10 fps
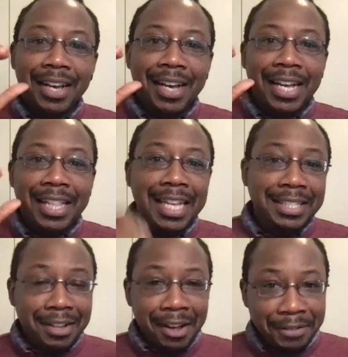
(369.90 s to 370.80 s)

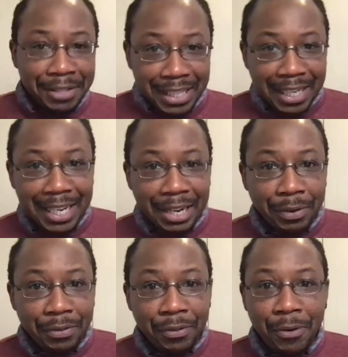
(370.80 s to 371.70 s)
that's obviously in
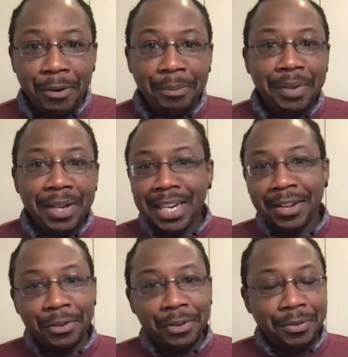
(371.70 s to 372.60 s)
liquid form, it
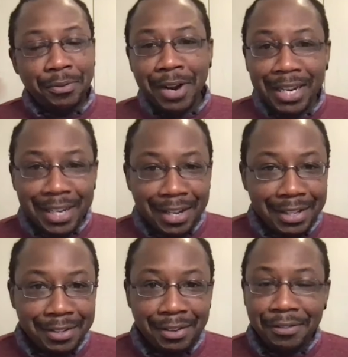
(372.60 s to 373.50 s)
goes right down
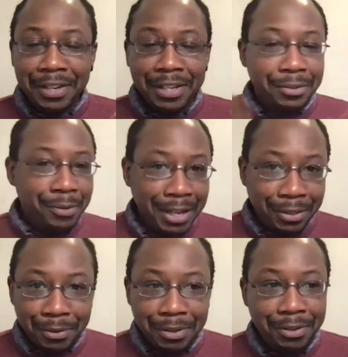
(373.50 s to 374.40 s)
the esophagus, right
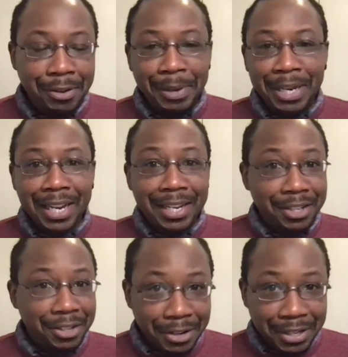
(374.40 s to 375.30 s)
through the stomach, and
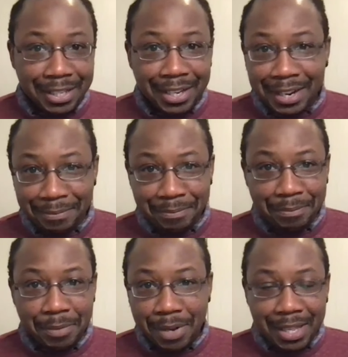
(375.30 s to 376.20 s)
starts
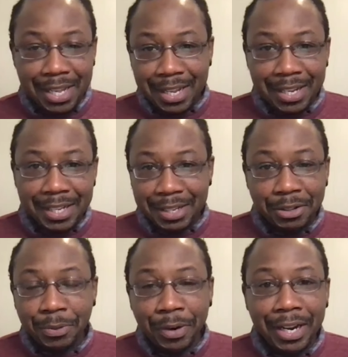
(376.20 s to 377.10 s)

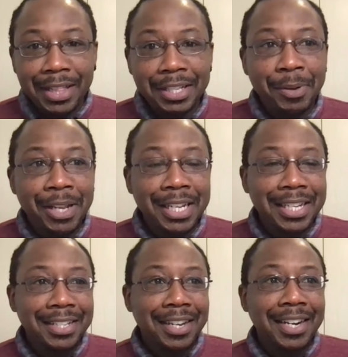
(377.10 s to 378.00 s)
working in the small
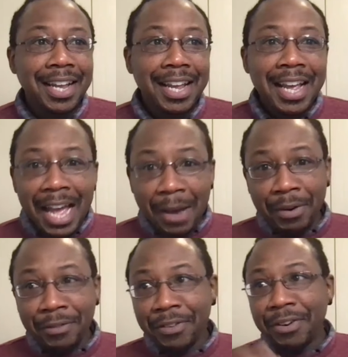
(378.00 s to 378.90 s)
intestine.
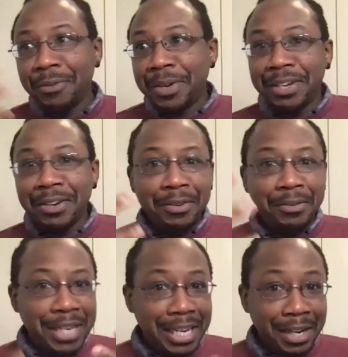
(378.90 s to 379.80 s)
However, when you're
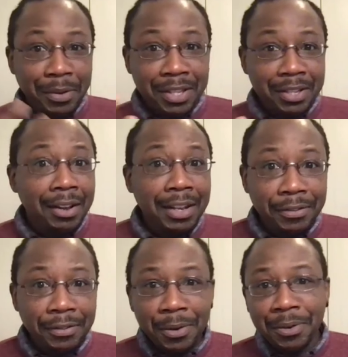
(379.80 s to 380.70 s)
dealing with solid
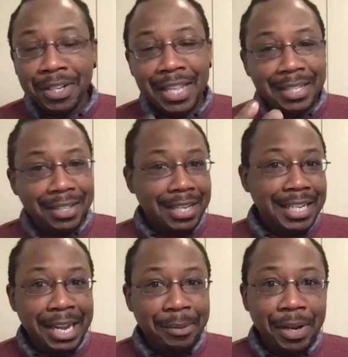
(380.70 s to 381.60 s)
food, that's going to
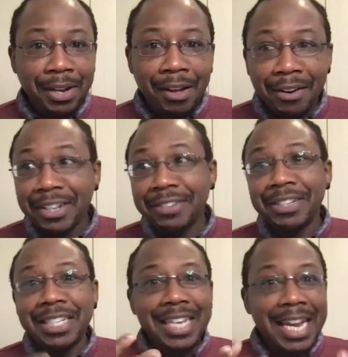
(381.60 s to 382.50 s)
take a bit longer. It's
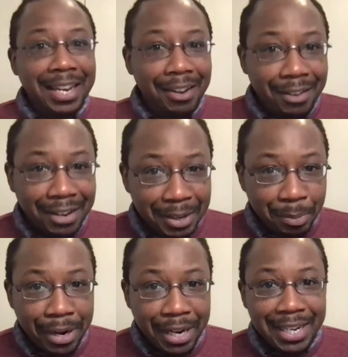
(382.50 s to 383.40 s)
going to take it longer to
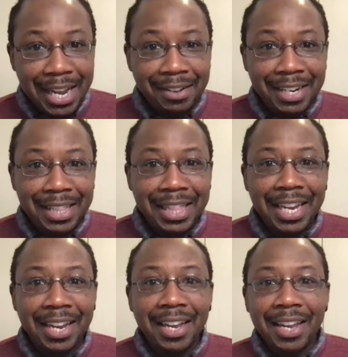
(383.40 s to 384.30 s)
break down in
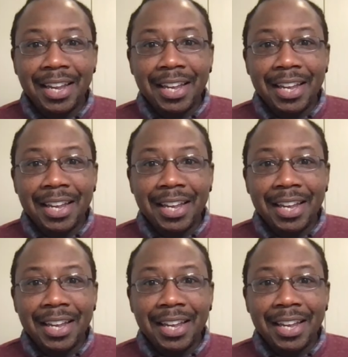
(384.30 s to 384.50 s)
the